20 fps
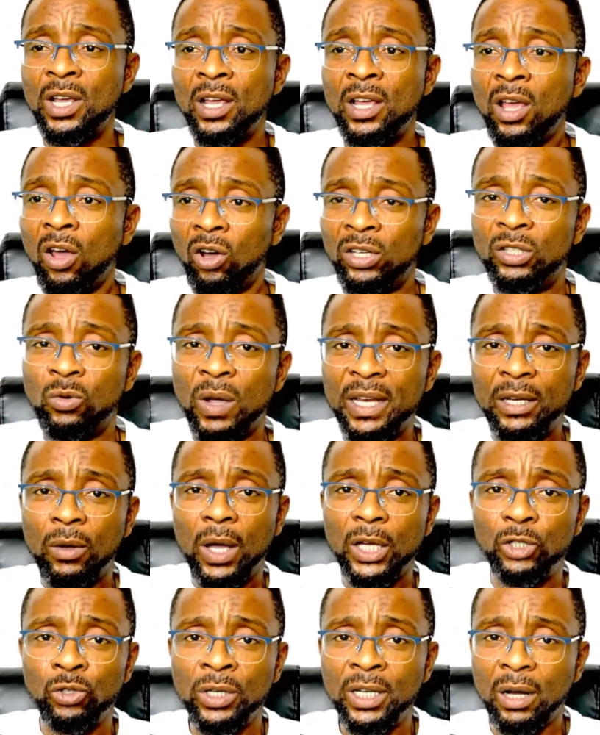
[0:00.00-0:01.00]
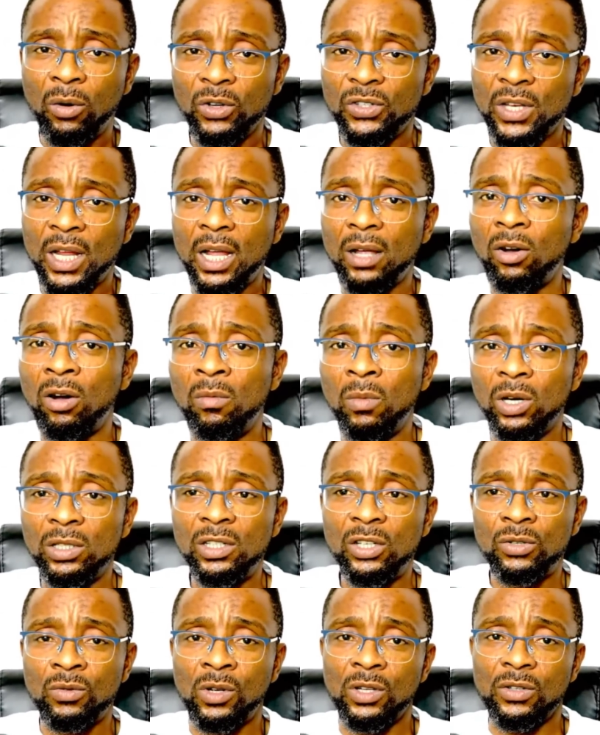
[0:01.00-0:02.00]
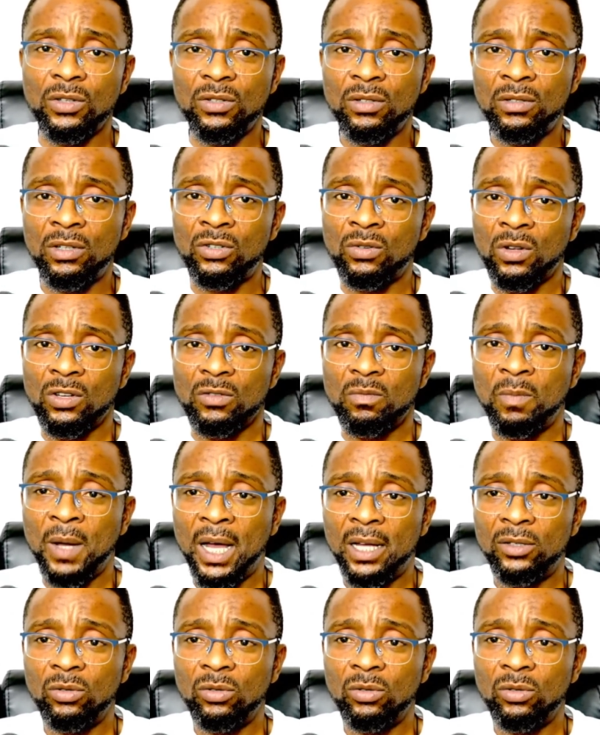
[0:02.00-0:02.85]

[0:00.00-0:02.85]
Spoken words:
the way they were doing, I was like, oh, man, this one's bad.